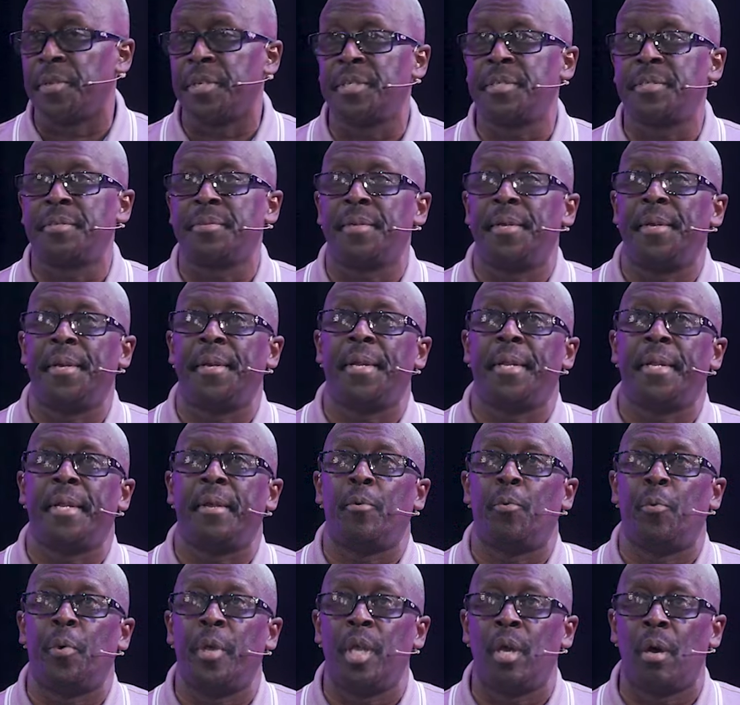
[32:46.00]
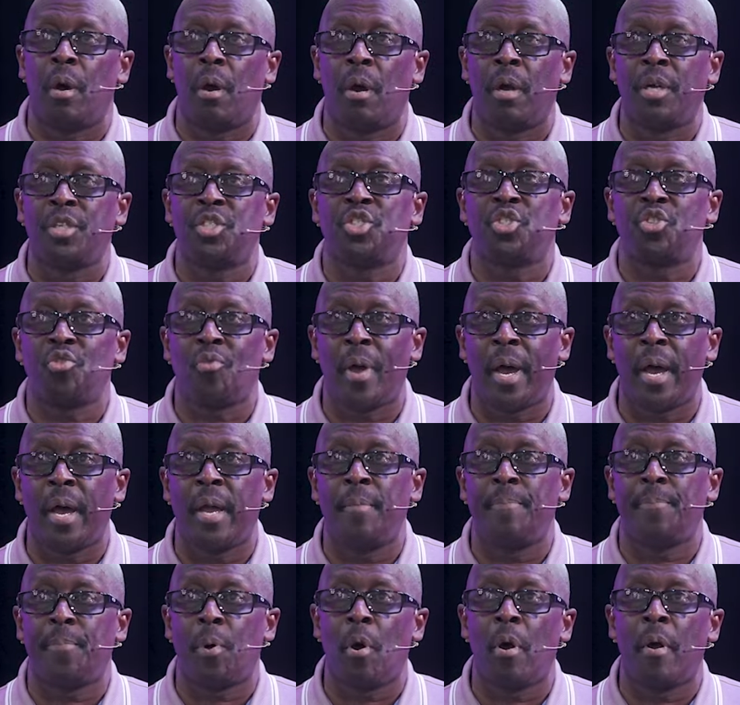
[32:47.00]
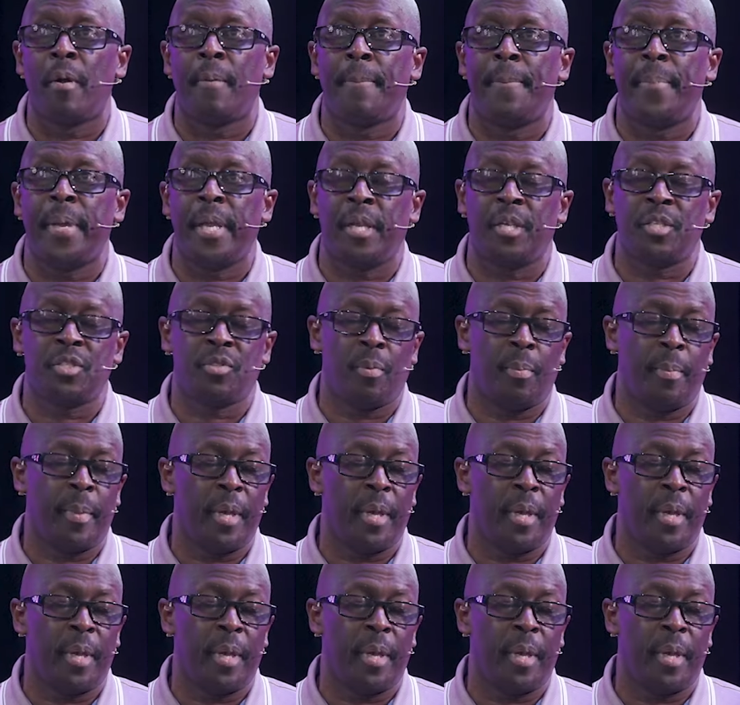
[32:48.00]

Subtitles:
this, and we are tripart beings.